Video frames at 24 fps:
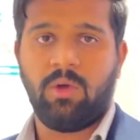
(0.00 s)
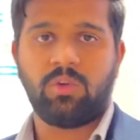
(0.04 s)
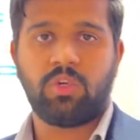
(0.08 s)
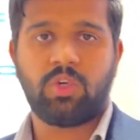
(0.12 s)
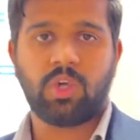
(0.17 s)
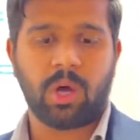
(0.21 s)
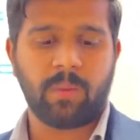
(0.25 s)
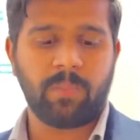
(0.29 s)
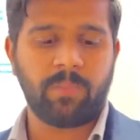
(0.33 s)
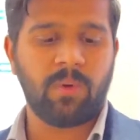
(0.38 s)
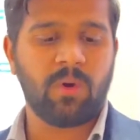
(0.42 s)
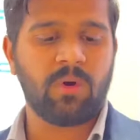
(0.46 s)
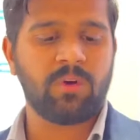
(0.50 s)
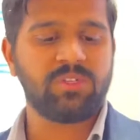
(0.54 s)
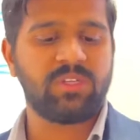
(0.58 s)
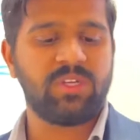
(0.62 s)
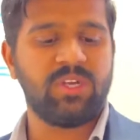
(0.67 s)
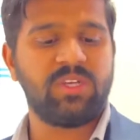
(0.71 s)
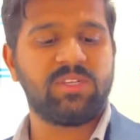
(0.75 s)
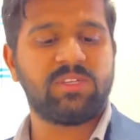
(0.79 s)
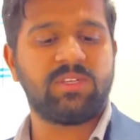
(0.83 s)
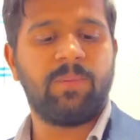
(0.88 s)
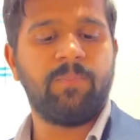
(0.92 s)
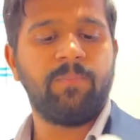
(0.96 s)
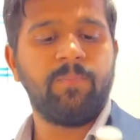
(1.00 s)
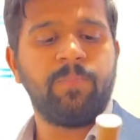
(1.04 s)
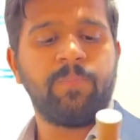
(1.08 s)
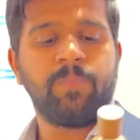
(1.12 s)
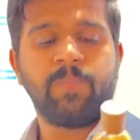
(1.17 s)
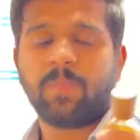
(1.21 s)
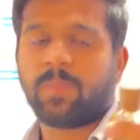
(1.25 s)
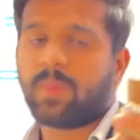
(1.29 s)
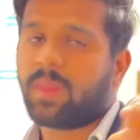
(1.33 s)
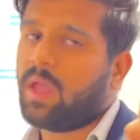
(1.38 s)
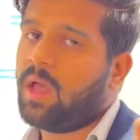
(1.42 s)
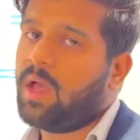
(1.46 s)
Top notes is
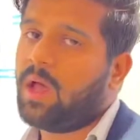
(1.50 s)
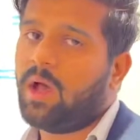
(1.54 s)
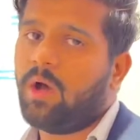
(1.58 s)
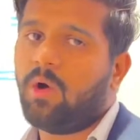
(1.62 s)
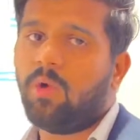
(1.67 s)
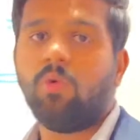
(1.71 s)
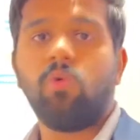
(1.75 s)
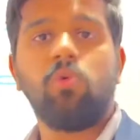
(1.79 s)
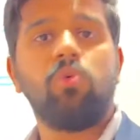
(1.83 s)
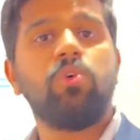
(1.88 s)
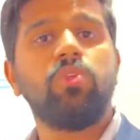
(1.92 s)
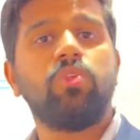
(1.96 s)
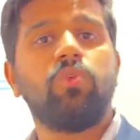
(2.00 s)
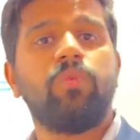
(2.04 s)
oud,